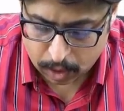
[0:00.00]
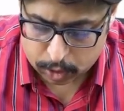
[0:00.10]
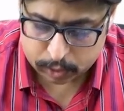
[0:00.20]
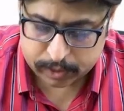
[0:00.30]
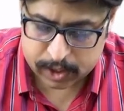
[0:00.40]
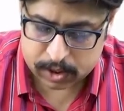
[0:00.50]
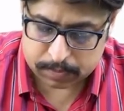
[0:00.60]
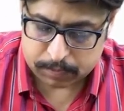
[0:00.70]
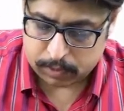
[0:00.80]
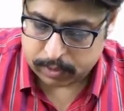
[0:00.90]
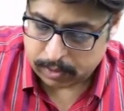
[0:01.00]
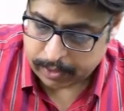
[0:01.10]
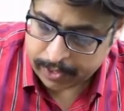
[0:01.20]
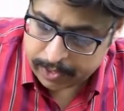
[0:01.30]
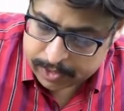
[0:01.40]
So this
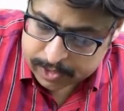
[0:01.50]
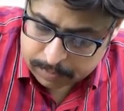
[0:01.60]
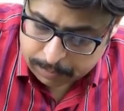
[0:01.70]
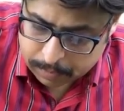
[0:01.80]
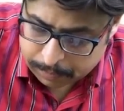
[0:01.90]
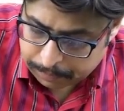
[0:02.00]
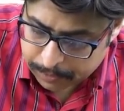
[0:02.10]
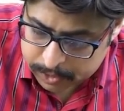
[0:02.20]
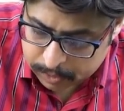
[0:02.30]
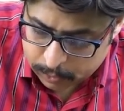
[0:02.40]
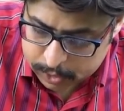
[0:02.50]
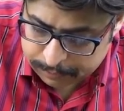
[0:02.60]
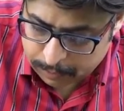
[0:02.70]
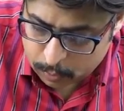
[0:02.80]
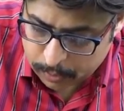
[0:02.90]
here, this is a person was
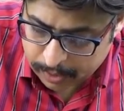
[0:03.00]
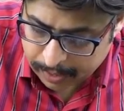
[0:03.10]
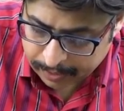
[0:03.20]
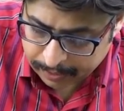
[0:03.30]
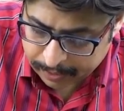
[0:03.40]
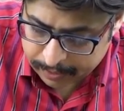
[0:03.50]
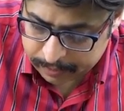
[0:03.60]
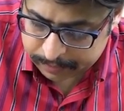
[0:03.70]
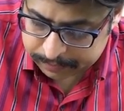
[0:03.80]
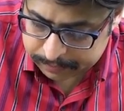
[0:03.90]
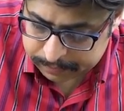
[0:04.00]
found hanging.